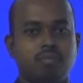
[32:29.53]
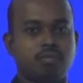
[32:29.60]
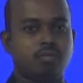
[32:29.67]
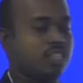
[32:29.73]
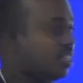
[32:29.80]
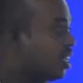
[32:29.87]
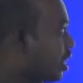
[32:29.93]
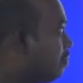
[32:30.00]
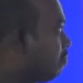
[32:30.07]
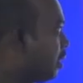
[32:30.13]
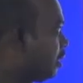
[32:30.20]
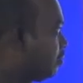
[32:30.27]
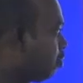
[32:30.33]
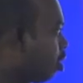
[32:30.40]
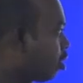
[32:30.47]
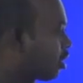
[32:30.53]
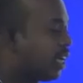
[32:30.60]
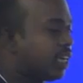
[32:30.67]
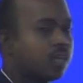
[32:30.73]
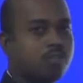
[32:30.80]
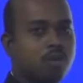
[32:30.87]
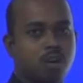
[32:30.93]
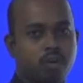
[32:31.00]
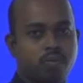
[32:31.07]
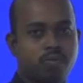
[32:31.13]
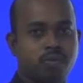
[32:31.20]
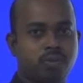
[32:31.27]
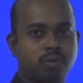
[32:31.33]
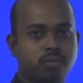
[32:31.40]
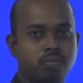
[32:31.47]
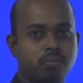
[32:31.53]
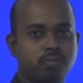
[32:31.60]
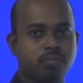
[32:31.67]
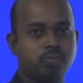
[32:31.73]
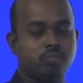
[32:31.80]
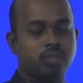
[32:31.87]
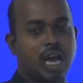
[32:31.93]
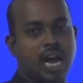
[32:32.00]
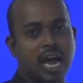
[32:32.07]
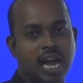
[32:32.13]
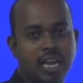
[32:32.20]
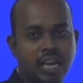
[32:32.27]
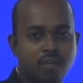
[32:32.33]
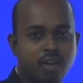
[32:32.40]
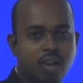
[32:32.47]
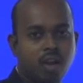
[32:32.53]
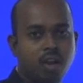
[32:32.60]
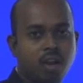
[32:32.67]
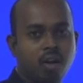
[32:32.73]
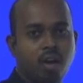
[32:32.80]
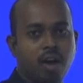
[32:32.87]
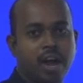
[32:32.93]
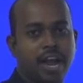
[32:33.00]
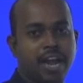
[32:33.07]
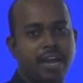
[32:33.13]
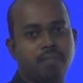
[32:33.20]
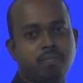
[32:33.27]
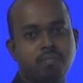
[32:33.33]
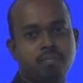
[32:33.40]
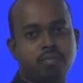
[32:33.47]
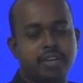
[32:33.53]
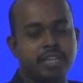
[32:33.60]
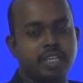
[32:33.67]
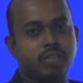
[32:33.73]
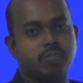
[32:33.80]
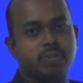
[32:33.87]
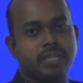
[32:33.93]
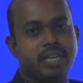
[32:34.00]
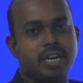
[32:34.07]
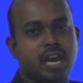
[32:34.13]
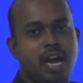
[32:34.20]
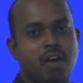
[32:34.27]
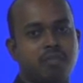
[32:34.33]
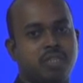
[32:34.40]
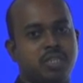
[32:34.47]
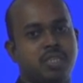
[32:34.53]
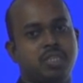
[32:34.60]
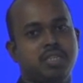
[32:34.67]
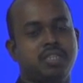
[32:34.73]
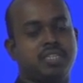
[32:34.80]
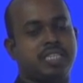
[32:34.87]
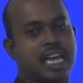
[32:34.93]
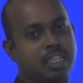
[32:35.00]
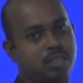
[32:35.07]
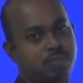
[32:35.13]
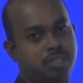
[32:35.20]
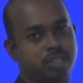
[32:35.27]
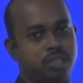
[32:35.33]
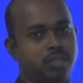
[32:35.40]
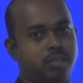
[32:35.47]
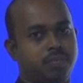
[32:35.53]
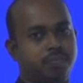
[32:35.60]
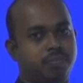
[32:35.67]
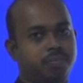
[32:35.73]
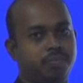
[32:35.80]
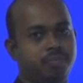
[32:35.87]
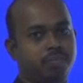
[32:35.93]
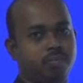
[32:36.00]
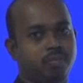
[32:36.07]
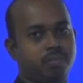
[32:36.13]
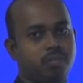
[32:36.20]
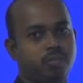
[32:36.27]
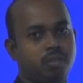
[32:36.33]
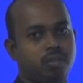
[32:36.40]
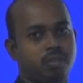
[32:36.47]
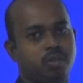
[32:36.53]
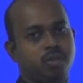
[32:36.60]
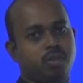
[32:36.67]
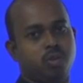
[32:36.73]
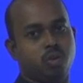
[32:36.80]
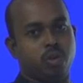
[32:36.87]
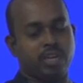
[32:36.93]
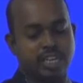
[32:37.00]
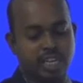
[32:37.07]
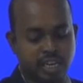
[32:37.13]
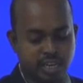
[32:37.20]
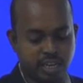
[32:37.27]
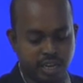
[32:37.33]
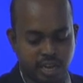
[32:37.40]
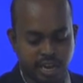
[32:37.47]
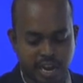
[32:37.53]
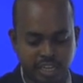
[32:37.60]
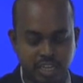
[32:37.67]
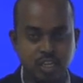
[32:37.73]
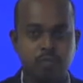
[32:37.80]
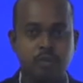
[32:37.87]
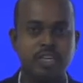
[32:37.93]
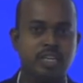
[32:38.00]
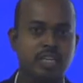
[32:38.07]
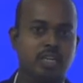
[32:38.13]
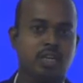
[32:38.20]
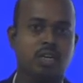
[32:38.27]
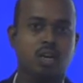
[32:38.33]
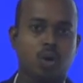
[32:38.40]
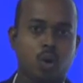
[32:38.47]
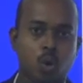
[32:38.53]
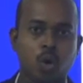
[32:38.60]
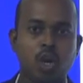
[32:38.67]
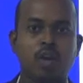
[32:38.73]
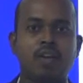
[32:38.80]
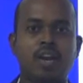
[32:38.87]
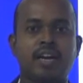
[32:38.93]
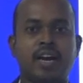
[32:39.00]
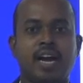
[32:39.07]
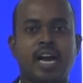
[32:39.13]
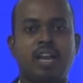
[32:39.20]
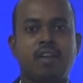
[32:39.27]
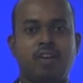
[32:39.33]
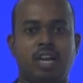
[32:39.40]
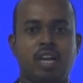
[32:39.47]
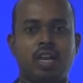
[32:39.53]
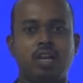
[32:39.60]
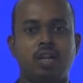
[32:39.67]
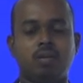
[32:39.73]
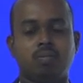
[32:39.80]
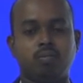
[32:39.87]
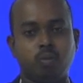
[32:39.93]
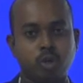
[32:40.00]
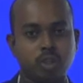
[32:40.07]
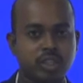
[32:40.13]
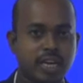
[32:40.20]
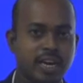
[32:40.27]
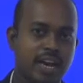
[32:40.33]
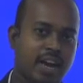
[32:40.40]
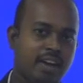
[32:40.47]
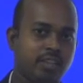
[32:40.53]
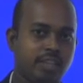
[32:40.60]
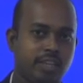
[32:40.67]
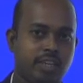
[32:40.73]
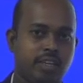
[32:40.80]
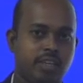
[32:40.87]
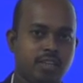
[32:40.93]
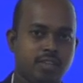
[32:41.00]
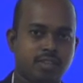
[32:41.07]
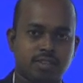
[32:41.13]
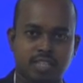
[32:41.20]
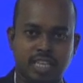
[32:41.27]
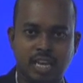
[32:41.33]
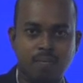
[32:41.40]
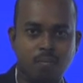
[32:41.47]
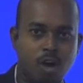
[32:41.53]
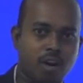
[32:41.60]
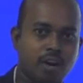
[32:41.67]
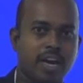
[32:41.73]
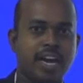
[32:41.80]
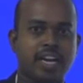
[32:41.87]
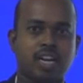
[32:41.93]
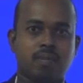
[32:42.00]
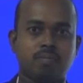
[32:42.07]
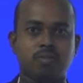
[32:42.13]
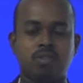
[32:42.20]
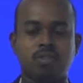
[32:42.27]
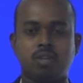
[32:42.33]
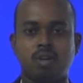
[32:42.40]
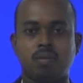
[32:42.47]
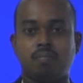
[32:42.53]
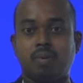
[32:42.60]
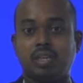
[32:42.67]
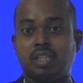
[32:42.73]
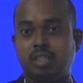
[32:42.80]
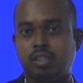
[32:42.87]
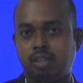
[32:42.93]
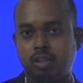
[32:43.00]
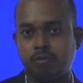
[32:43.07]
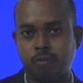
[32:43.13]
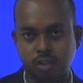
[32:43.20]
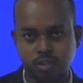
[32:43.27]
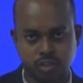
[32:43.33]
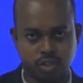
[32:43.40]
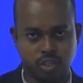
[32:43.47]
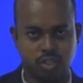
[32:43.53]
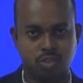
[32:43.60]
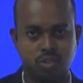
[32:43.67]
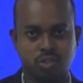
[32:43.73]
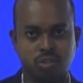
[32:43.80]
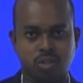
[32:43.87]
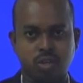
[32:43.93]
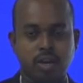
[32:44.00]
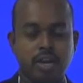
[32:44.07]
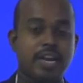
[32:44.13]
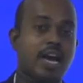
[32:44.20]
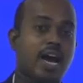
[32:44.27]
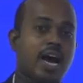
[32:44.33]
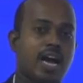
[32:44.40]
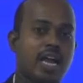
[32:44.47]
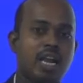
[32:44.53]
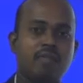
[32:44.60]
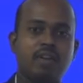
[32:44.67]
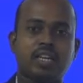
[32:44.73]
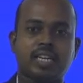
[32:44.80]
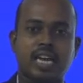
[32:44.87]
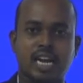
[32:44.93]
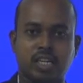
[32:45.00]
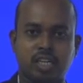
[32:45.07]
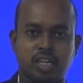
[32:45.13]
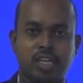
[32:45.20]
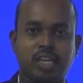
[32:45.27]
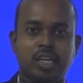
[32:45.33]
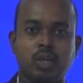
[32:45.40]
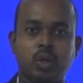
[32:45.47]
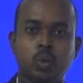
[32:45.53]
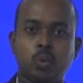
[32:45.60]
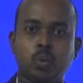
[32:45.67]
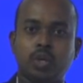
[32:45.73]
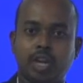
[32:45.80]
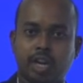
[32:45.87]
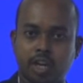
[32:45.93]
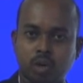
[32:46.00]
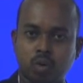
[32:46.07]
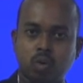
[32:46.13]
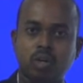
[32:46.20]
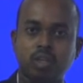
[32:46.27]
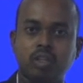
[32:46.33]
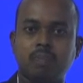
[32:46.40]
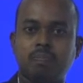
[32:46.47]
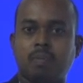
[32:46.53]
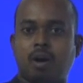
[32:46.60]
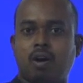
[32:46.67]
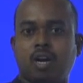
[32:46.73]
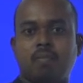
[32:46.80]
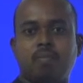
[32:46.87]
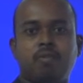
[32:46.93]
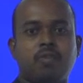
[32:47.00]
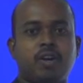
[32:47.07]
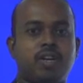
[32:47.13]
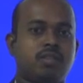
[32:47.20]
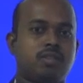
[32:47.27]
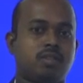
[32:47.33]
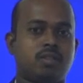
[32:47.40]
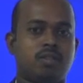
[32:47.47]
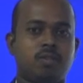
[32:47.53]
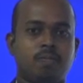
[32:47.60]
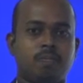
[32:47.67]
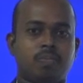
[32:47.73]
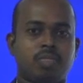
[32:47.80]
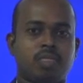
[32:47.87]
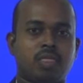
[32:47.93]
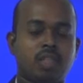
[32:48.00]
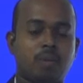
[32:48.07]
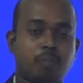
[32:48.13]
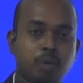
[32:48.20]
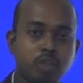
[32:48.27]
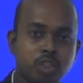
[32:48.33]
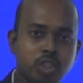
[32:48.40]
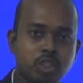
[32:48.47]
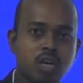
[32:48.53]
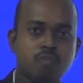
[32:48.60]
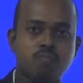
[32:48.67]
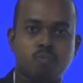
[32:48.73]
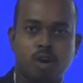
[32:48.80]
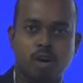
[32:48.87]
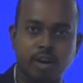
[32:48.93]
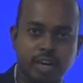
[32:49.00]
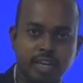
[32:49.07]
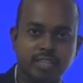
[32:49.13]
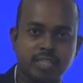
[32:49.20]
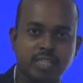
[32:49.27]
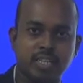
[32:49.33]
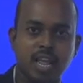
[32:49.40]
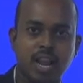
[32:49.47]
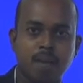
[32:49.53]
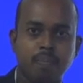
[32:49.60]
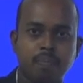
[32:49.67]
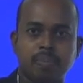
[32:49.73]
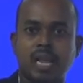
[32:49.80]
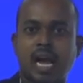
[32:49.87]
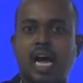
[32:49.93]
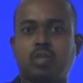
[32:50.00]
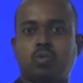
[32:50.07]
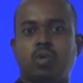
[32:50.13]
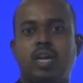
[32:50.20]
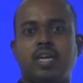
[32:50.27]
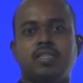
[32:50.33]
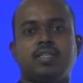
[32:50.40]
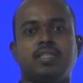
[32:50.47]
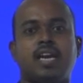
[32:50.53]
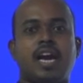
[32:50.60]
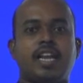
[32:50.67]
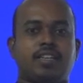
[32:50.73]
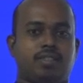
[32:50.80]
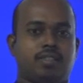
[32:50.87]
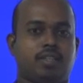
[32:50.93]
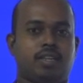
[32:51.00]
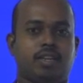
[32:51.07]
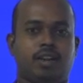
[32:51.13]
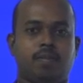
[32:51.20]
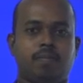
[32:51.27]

This is a complete block diagram of the high level AM Dsvfc transmitter. We can identify here low level and high level, both are on the same block diagrams, but the difference is in high level category we are including the power amplifiers, the position of modulating signal as well as carrier signal.